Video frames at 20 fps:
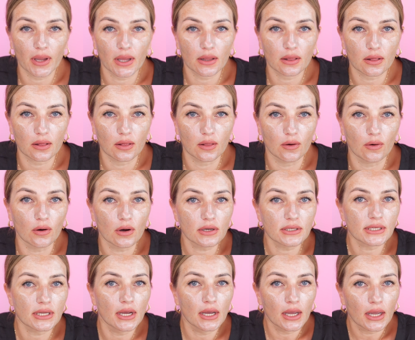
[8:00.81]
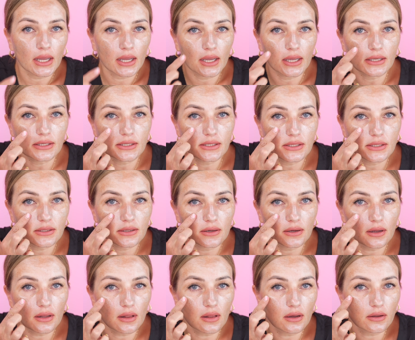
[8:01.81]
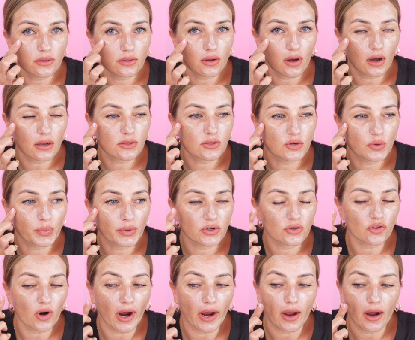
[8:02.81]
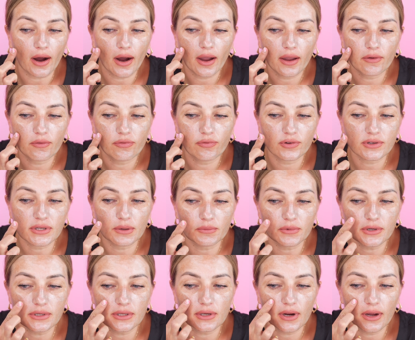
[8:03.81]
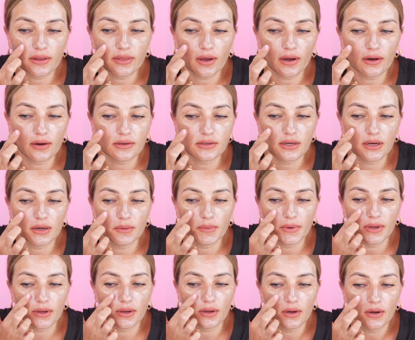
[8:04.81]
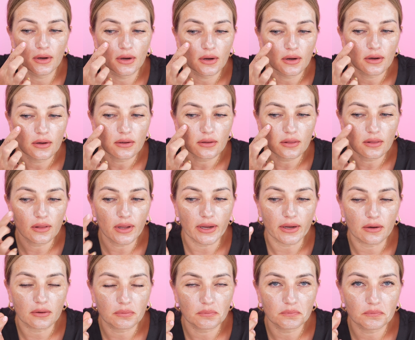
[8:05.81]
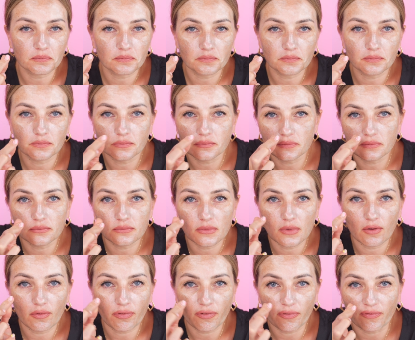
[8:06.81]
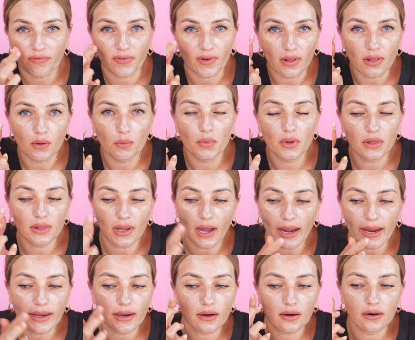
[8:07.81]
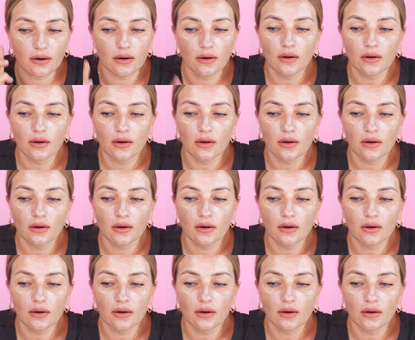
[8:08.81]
it looks. It's still not super dry. I, for some reason, I thought it's gonna be like film-like,